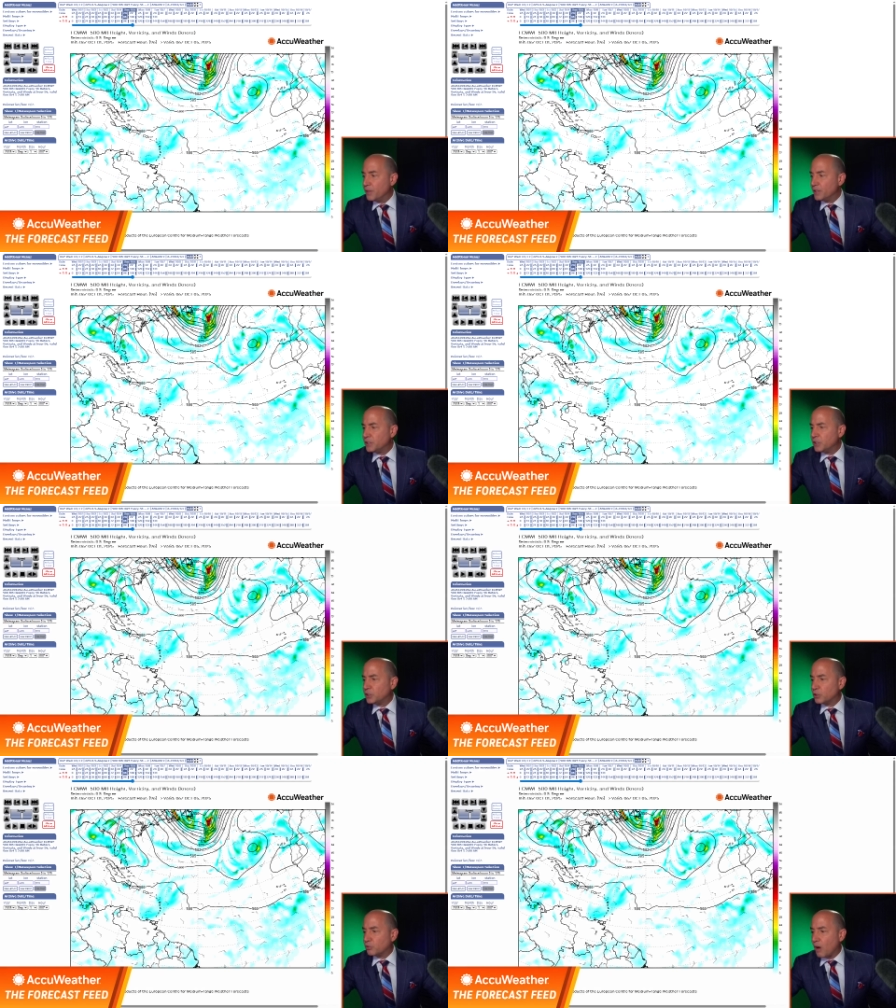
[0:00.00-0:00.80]
This
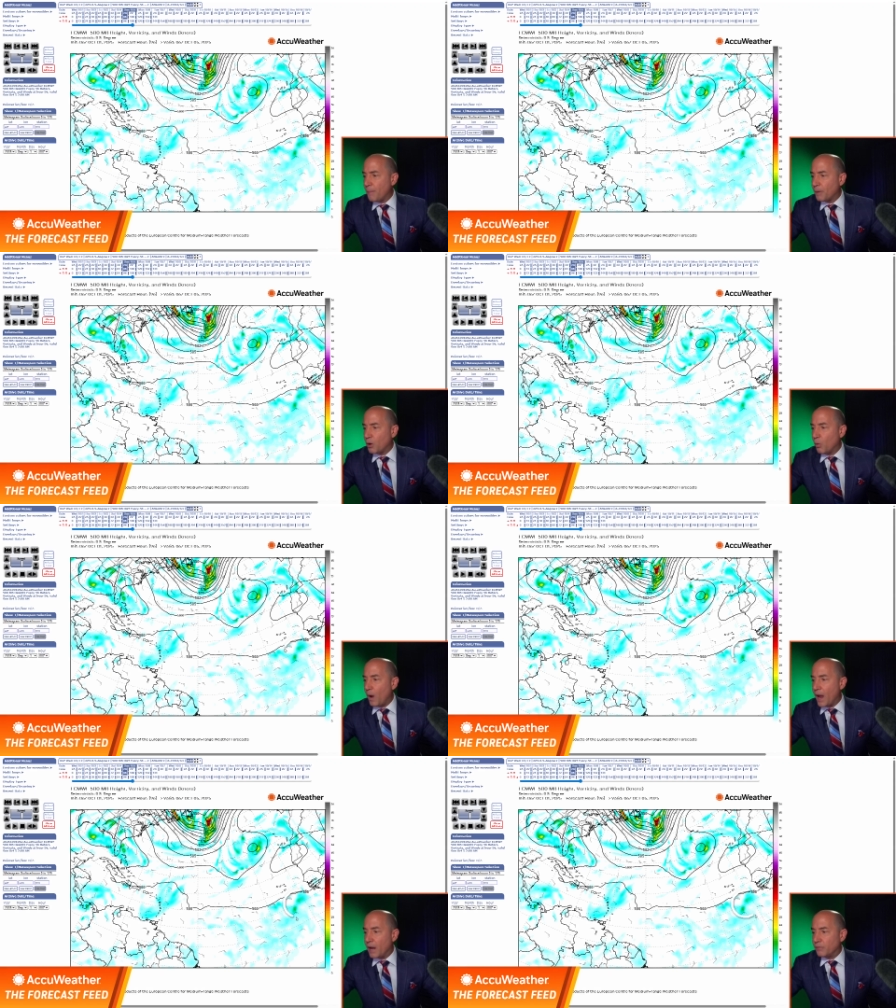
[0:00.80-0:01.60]
is the
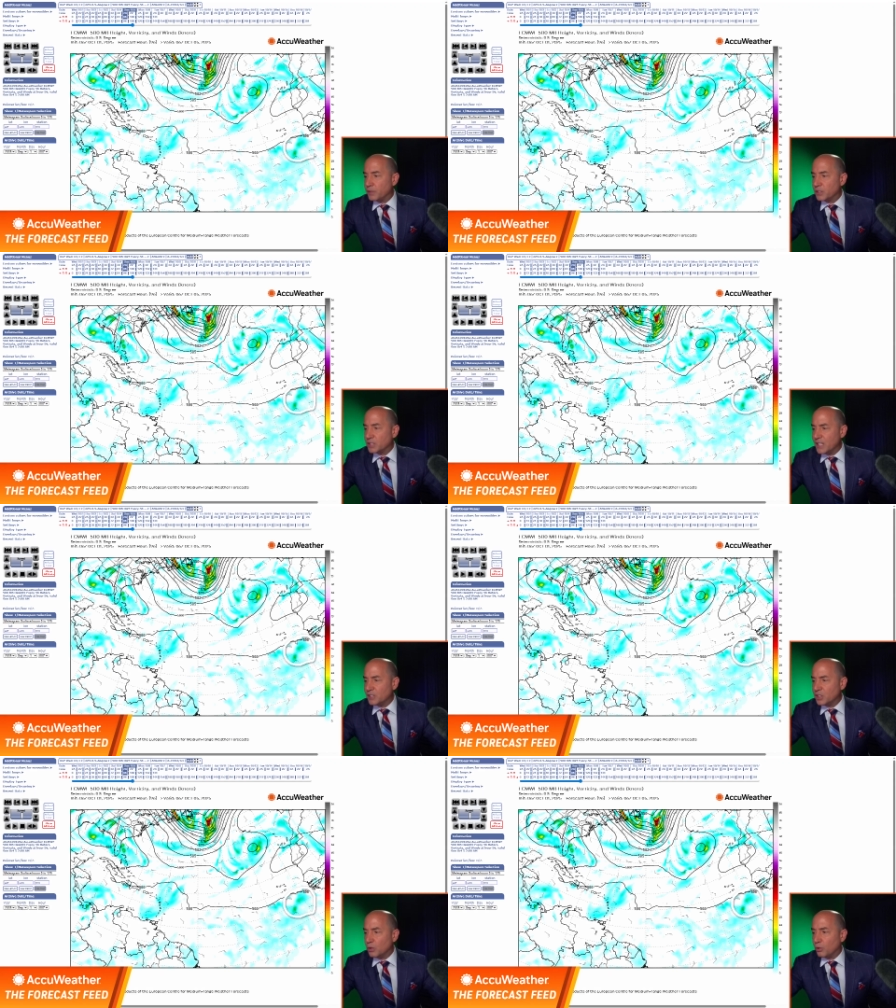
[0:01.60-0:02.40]
tropical wave. You
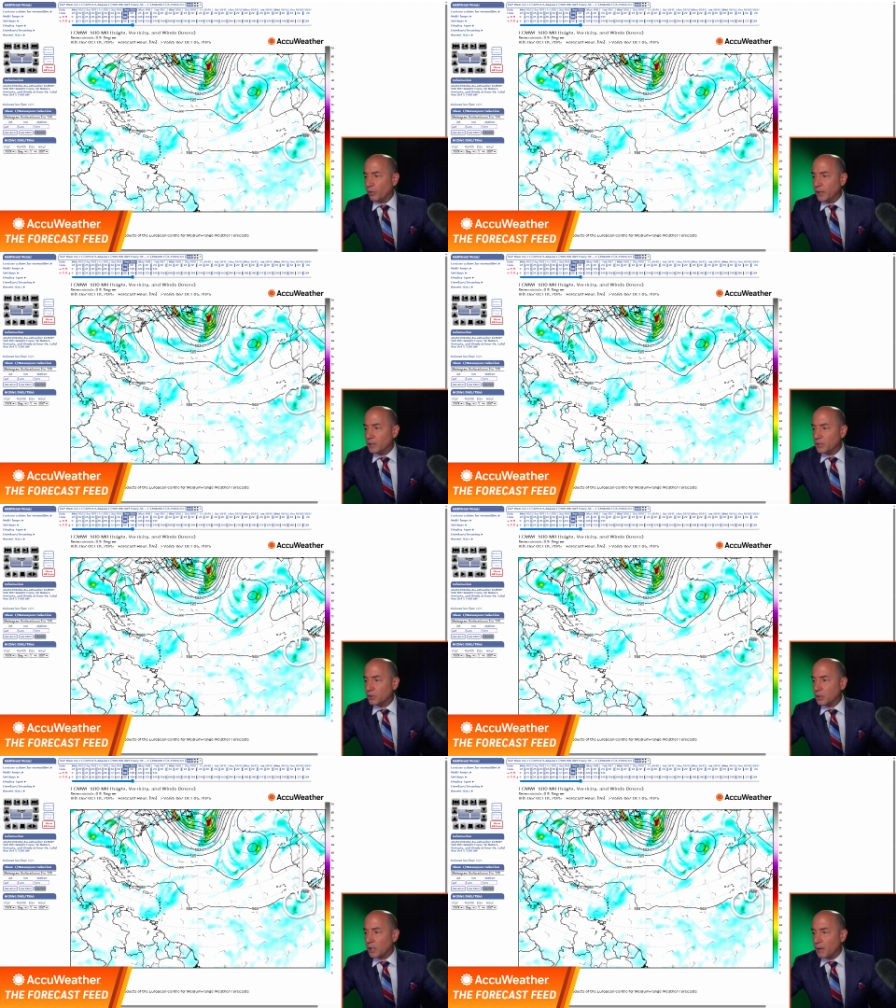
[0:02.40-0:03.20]
see this little green
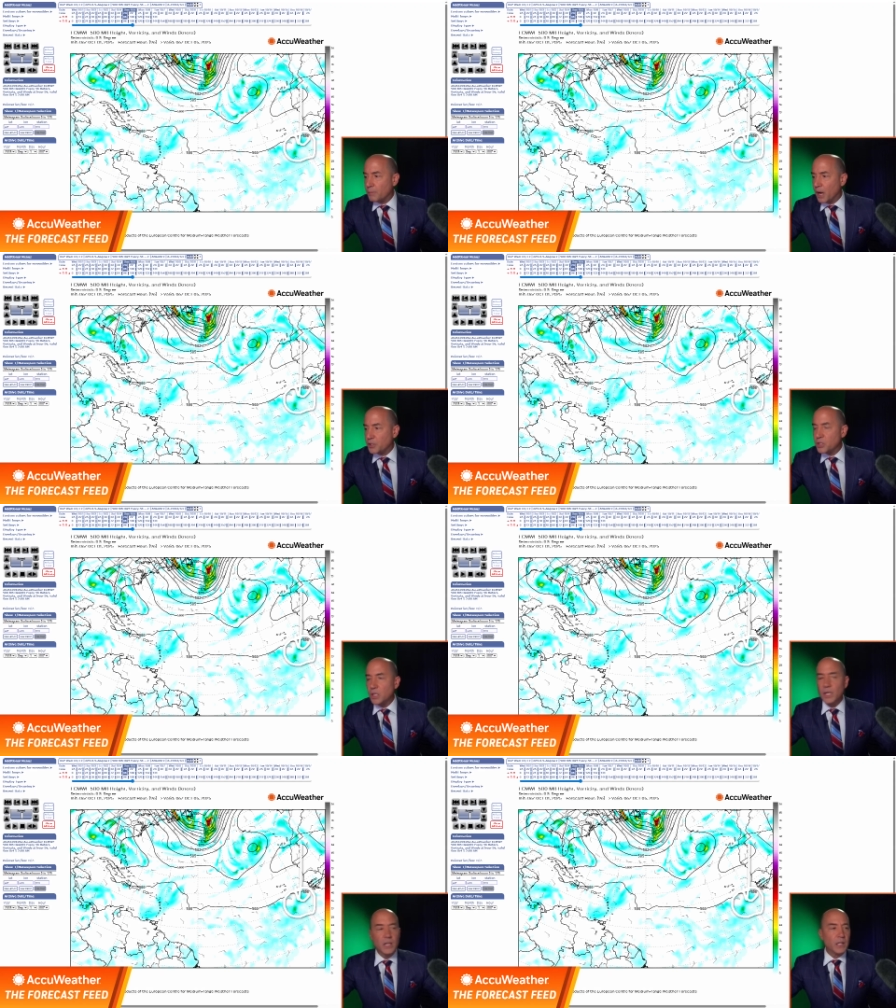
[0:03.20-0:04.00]
doesn't look like much.